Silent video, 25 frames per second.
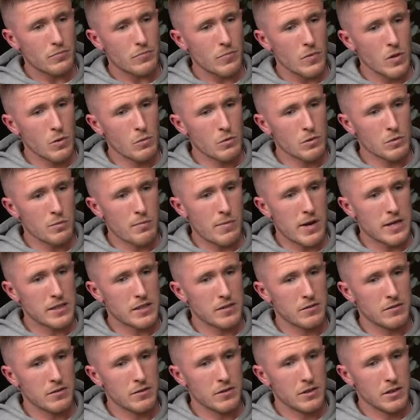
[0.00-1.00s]
Was
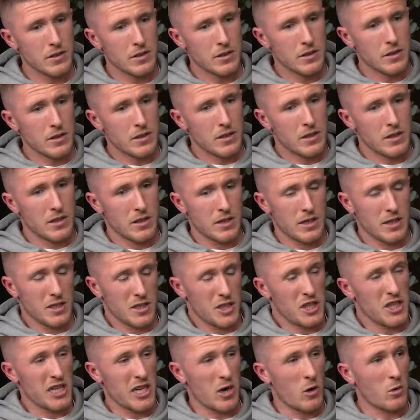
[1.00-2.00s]
massive. And then
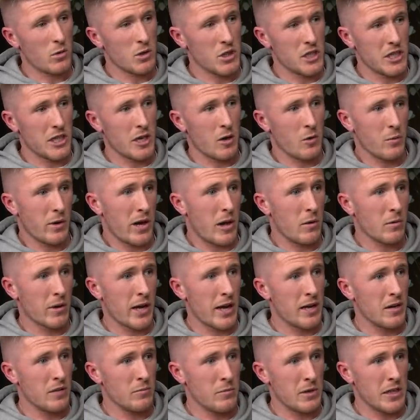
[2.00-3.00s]
Gio now
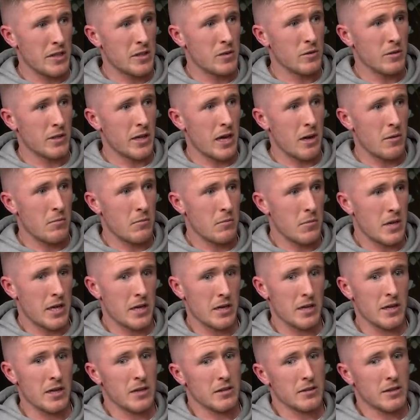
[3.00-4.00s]
getting me
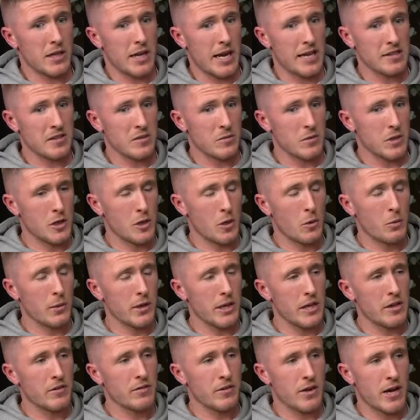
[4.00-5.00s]
and the lads to Europa
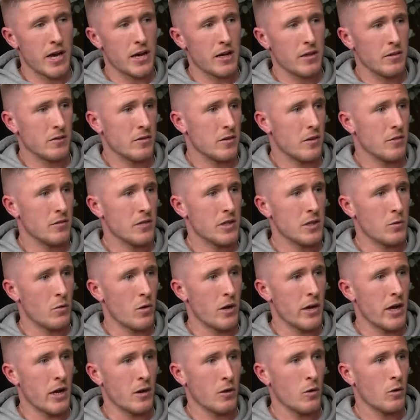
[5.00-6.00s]
League finals, obviously
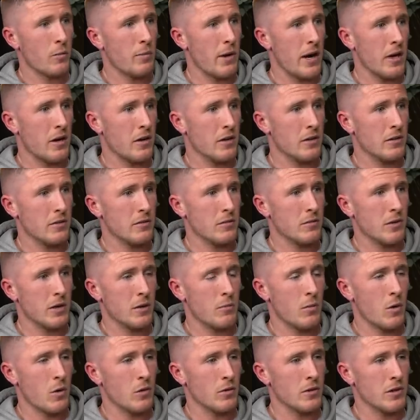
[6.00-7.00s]
one I look back on when
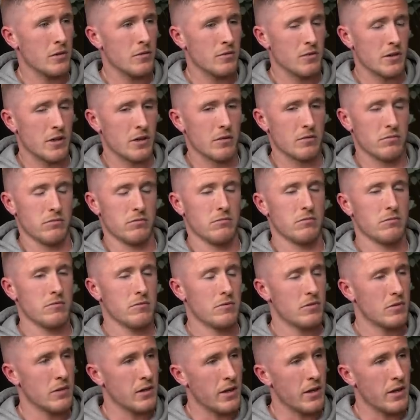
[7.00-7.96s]
I'm older and think, fucking